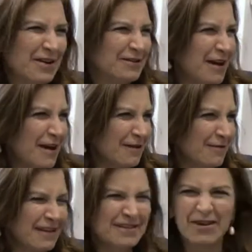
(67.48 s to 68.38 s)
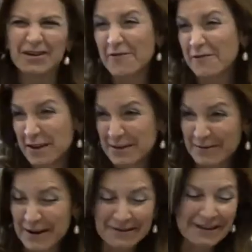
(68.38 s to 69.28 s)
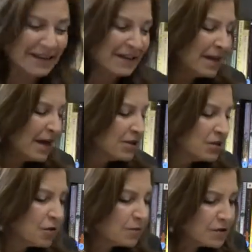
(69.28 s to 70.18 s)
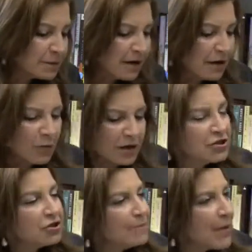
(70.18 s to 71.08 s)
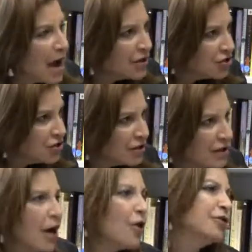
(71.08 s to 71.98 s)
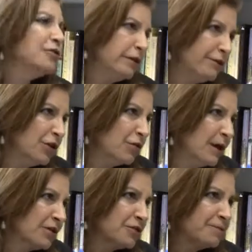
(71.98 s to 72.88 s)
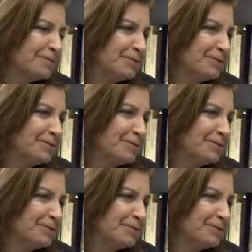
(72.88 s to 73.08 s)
me here. It's great to have you. So, Rosemary, what is your passion and how are you living your passion?